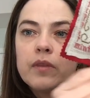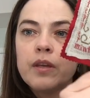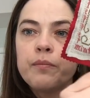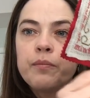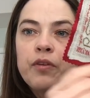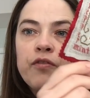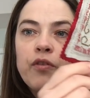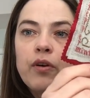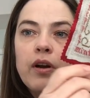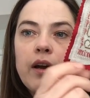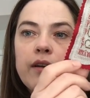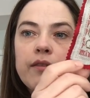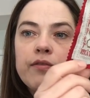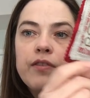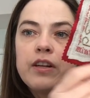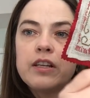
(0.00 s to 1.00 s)
before I
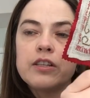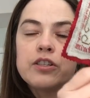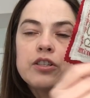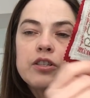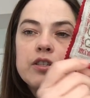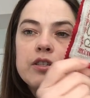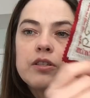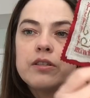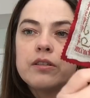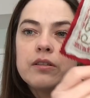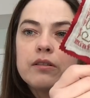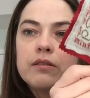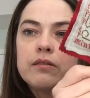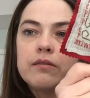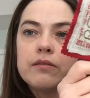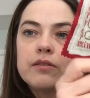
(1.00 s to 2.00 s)
finished
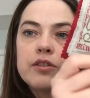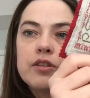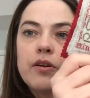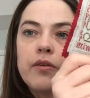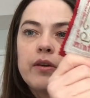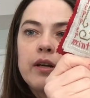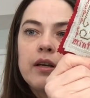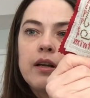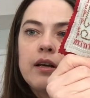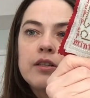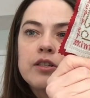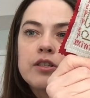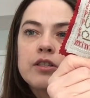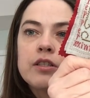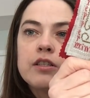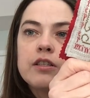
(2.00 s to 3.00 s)
sewing it, I
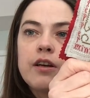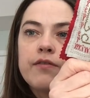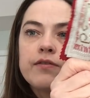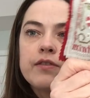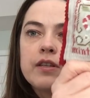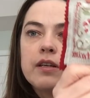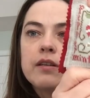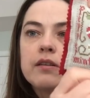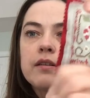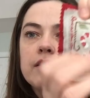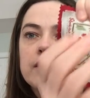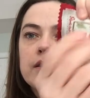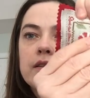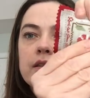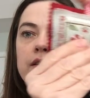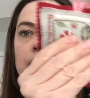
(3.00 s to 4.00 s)
just stuffed it a
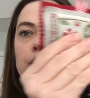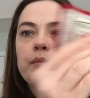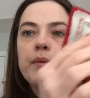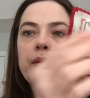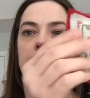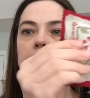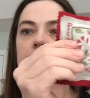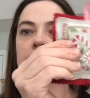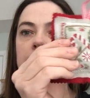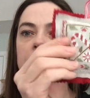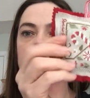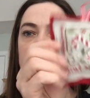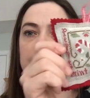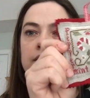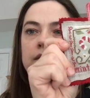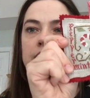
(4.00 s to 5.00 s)
little bit.
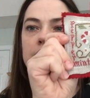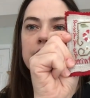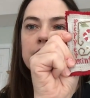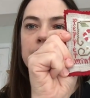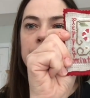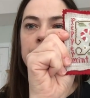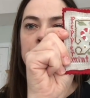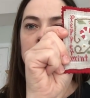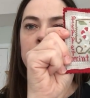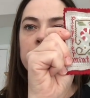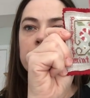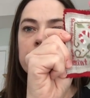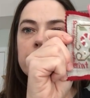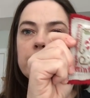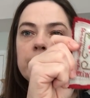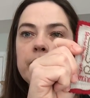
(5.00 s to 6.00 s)
It's not too full,
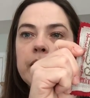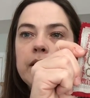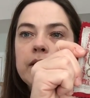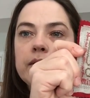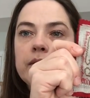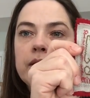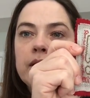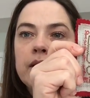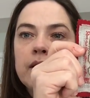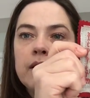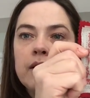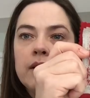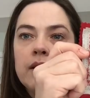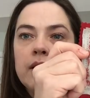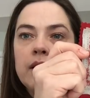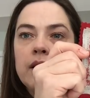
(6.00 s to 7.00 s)
but...
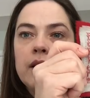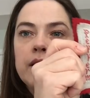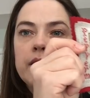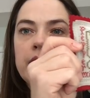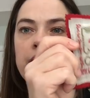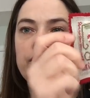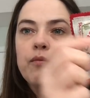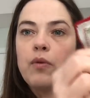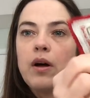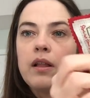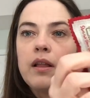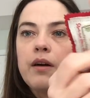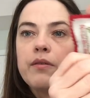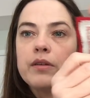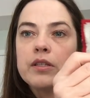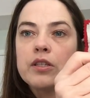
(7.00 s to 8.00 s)
And then while
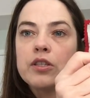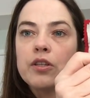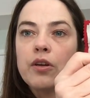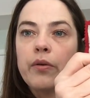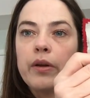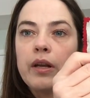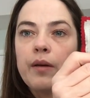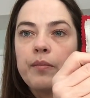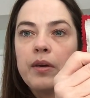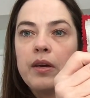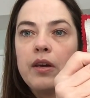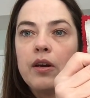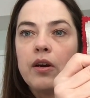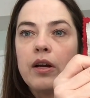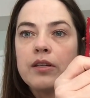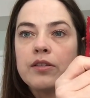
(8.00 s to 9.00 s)
I was sewing up
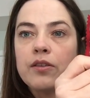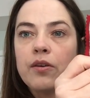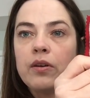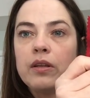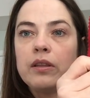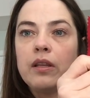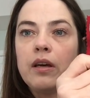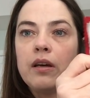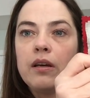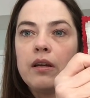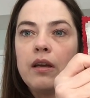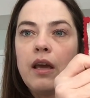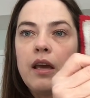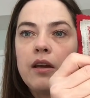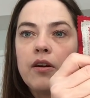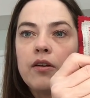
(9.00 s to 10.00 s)
here, I sewed in the
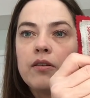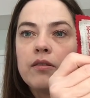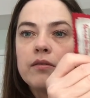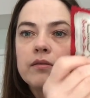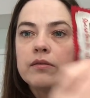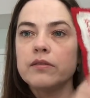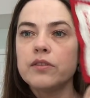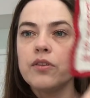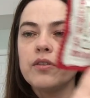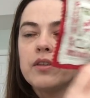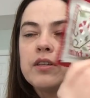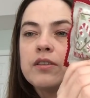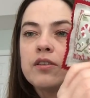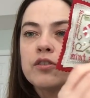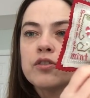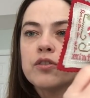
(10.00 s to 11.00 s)
hanger. So
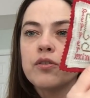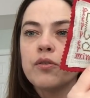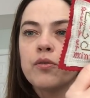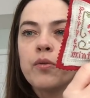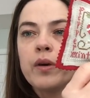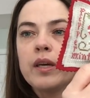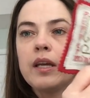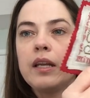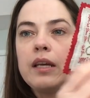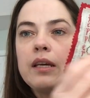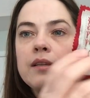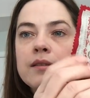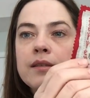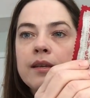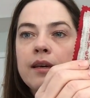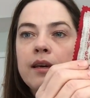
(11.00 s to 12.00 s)
these are so quick and
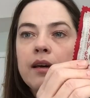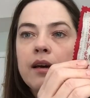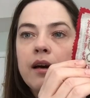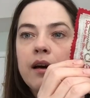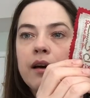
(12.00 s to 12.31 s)
easy.